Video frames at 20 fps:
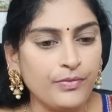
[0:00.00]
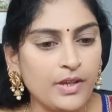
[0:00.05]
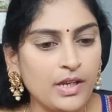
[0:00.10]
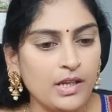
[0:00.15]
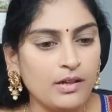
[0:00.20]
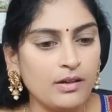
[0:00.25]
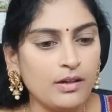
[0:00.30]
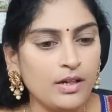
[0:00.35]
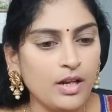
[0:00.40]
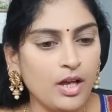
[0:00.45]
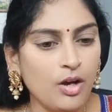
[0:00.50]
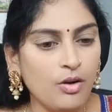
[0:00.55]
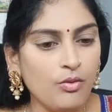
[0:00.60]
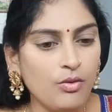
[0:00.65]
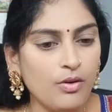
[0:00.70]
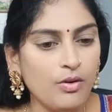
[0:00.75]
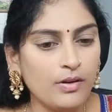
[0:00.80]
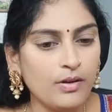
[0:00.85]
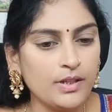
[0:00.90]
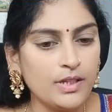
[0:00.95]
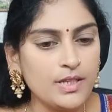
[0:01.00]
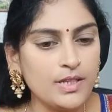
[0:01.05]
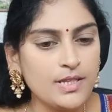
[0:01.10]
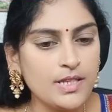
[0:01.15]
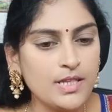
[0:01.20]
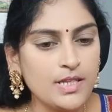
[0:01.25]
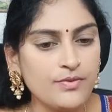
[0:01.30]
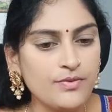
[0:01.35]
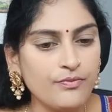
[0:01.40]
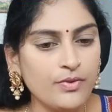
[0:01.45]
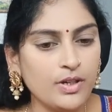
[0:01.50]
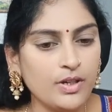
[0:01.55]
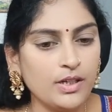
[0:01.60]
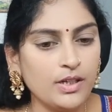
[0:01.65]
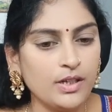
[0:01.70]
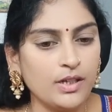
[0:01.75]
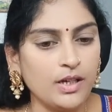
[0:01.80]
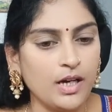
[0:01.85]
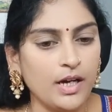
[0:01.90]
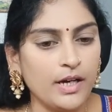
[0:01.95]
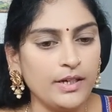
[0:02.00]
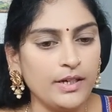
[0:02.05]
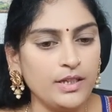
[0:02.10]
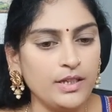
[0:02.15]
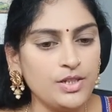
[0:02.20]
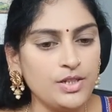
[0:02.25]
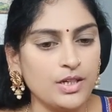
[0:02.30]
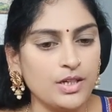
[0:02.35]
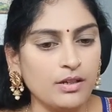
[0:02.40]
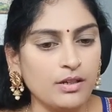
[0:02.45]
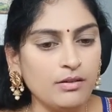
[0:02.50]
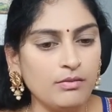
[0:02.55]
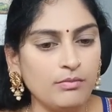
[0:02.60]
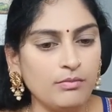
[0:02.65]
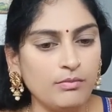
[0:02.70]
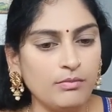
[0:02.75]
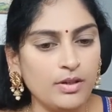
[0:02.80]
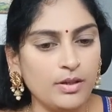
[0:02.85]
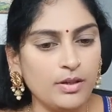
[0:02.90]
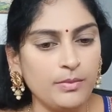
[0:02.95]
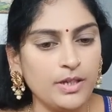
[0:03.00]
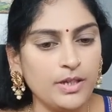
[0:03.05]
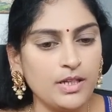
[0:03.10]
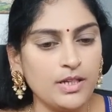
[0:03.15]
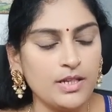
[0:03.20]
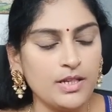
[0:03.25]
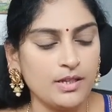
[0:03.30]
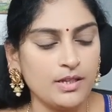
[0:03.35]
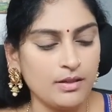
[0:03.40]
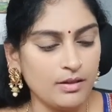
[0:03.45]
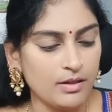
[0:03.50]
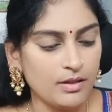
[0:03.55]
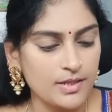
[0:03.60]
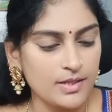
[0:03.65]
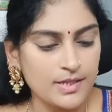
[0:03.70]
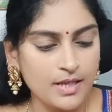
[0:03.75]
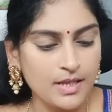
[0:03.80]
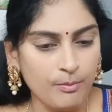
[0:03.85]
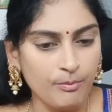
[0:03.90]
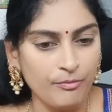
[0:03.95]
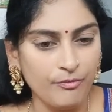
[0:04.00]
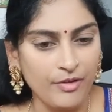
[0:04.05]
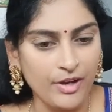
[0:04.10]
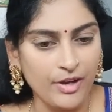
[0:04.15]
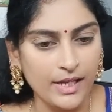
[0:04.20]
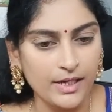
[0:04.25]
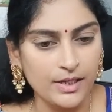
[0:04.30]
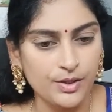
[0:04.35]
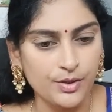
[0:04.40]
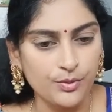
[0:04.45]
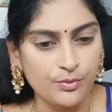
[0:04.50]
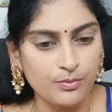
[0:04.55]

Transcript: Now this is for addition, maybe the sum value.